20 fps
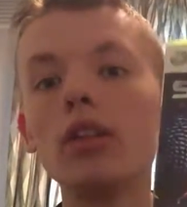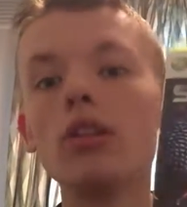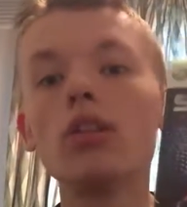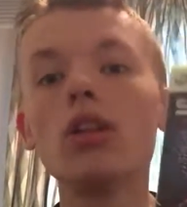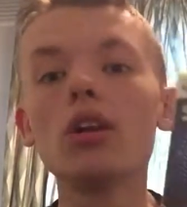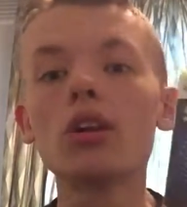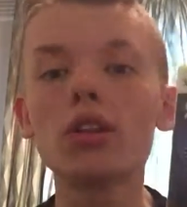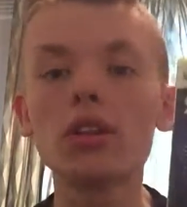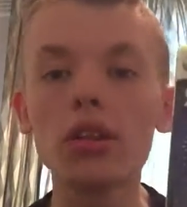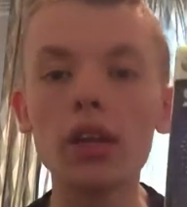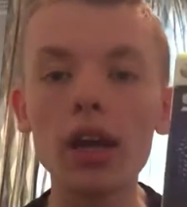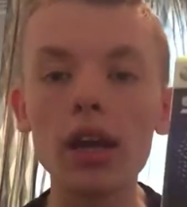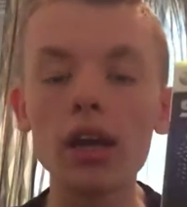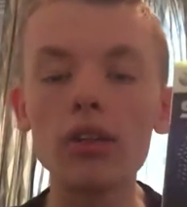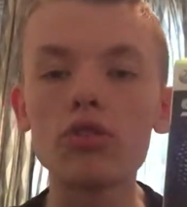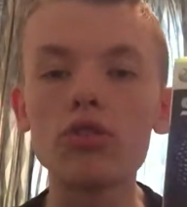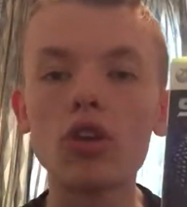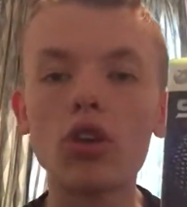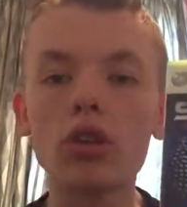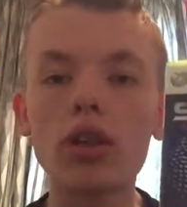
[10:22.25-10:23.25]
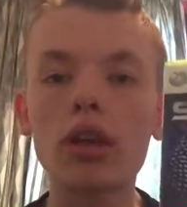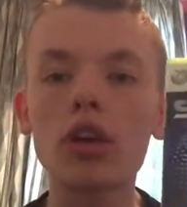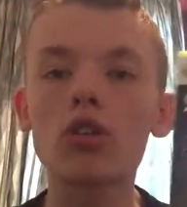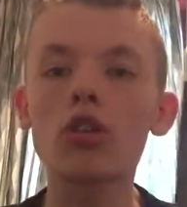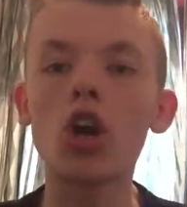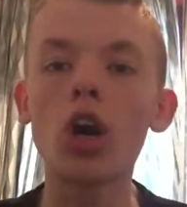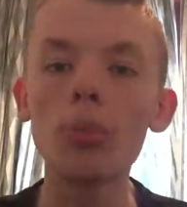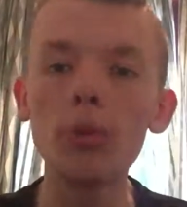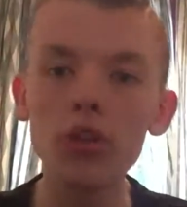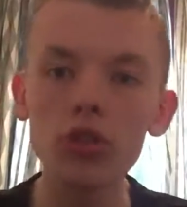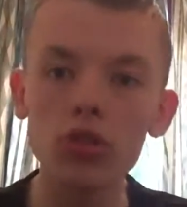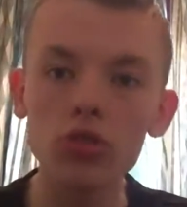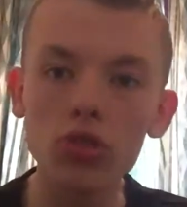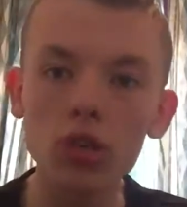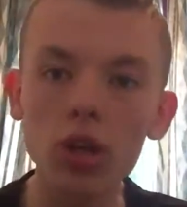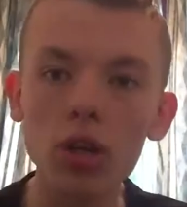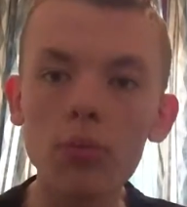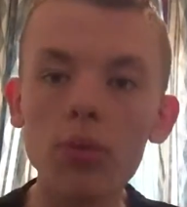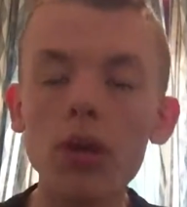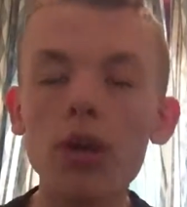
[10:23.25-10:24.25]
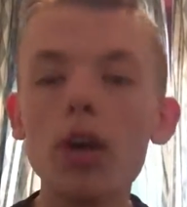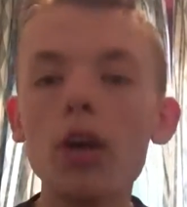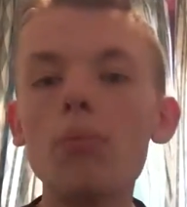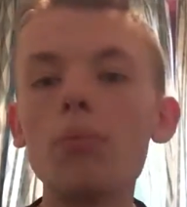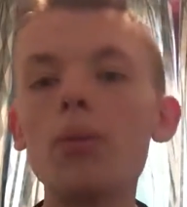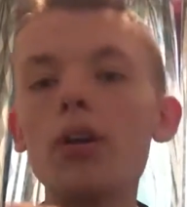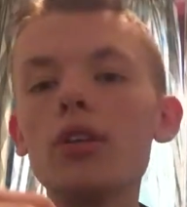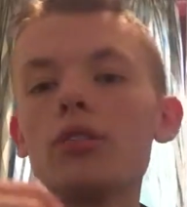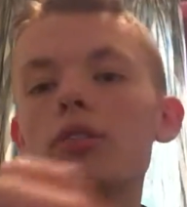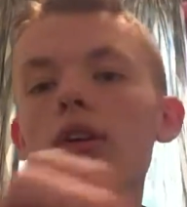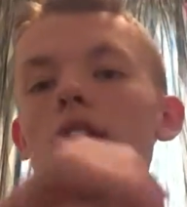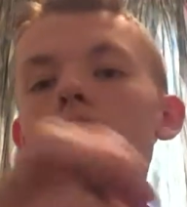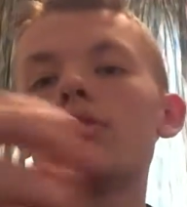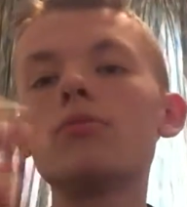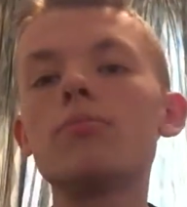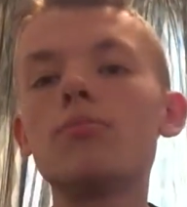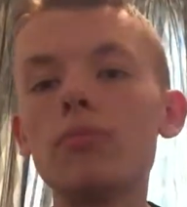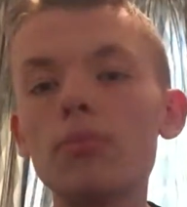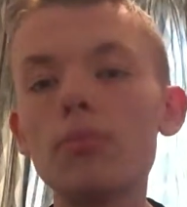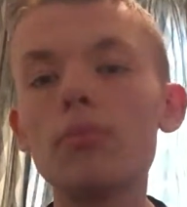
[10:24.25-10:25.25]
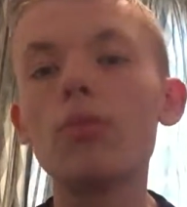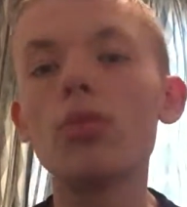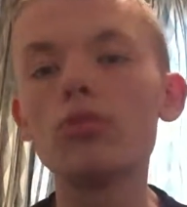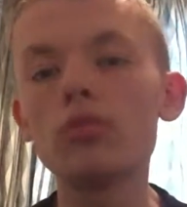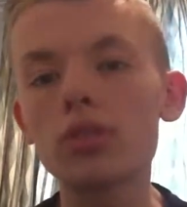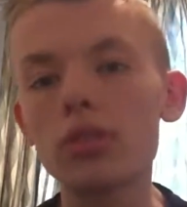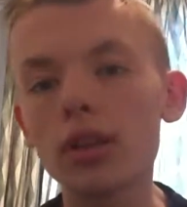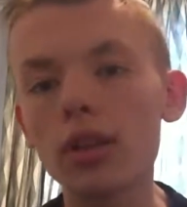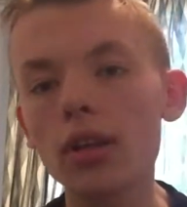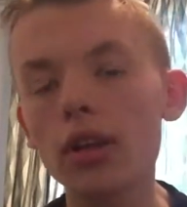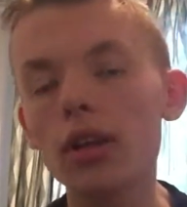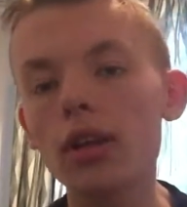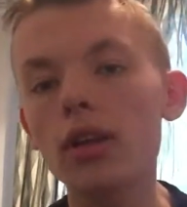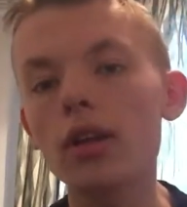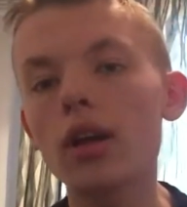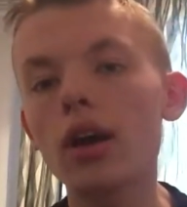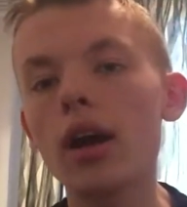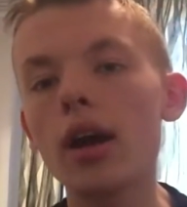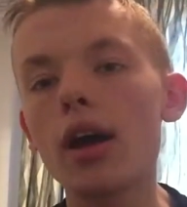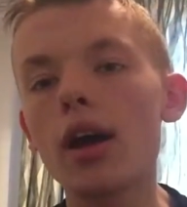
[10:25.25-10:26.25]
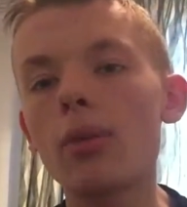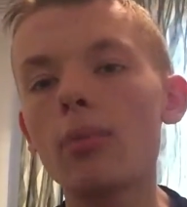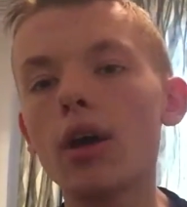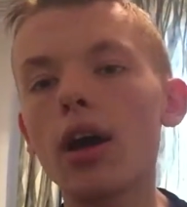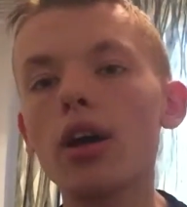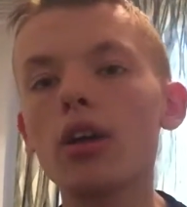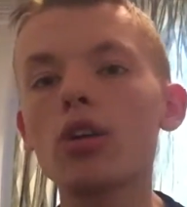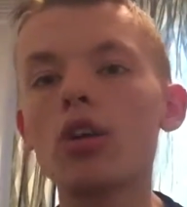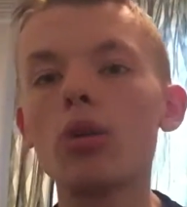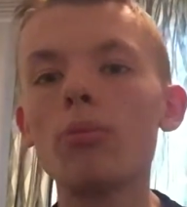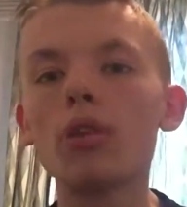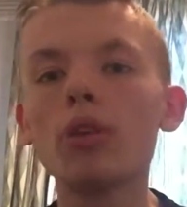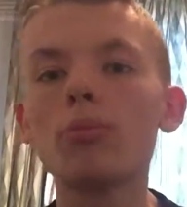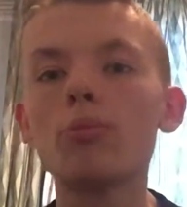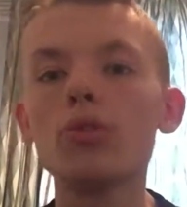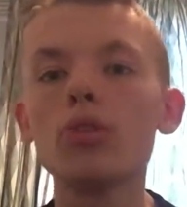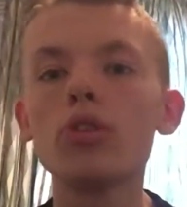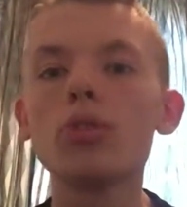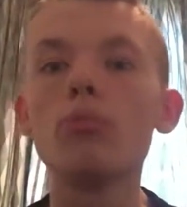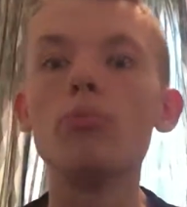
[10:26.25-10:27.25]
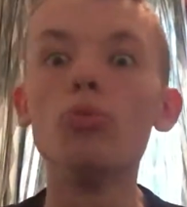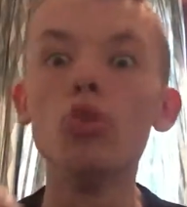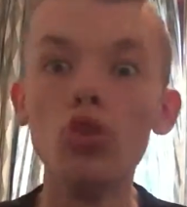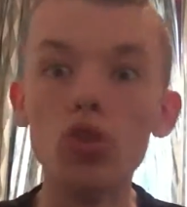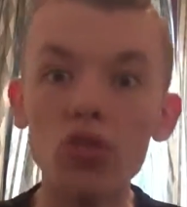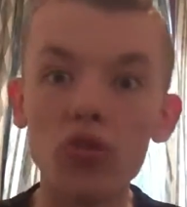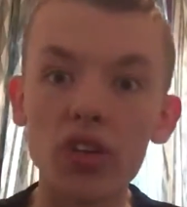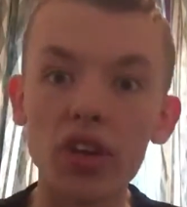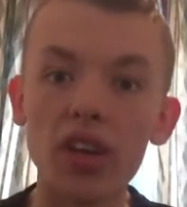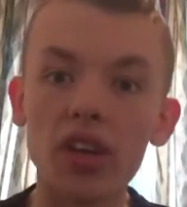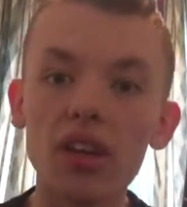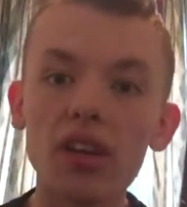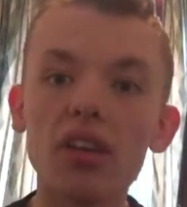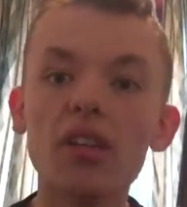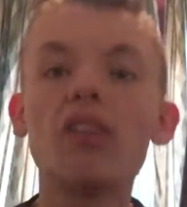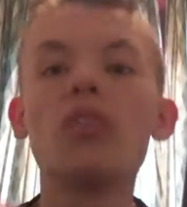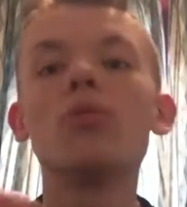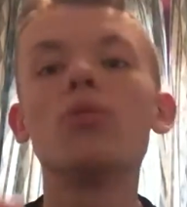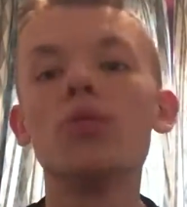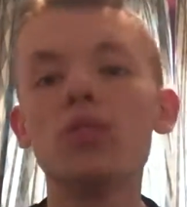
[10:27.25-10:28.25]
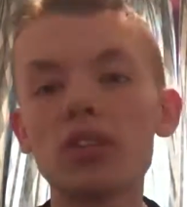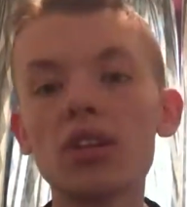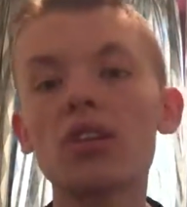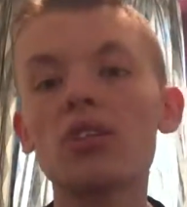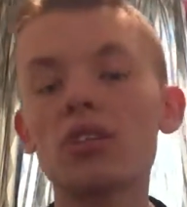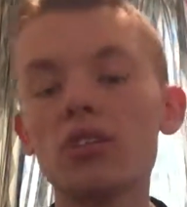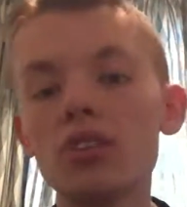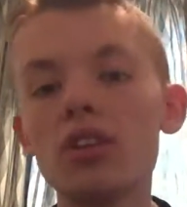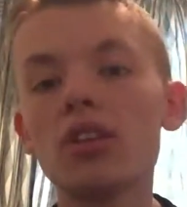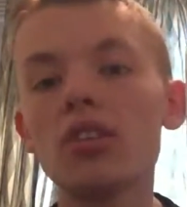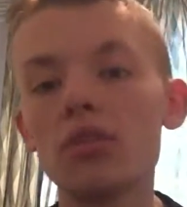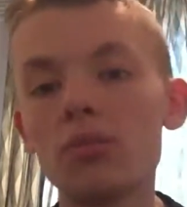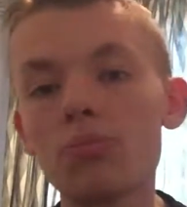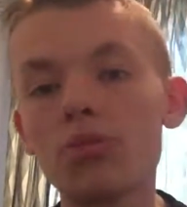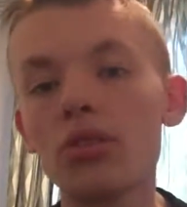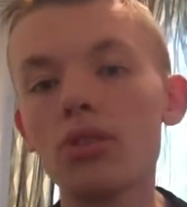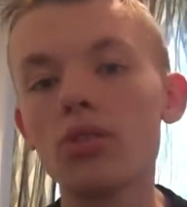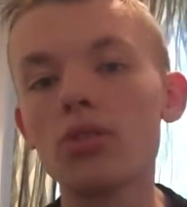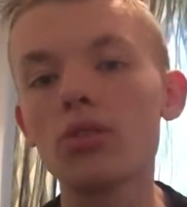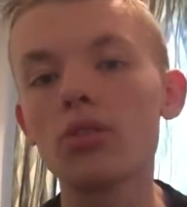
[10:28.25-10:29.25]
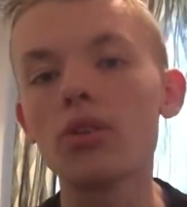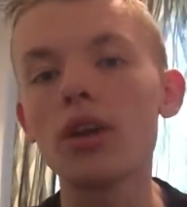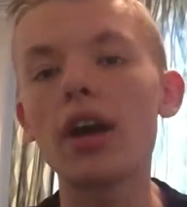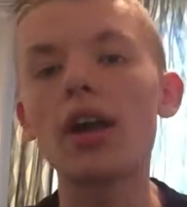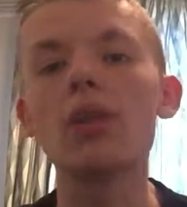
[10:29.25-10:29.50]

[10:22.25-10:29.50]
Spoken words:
Luckily, it's not like a comic strip, but it's mostly a comic book movie, which I gotta say is pretty cool.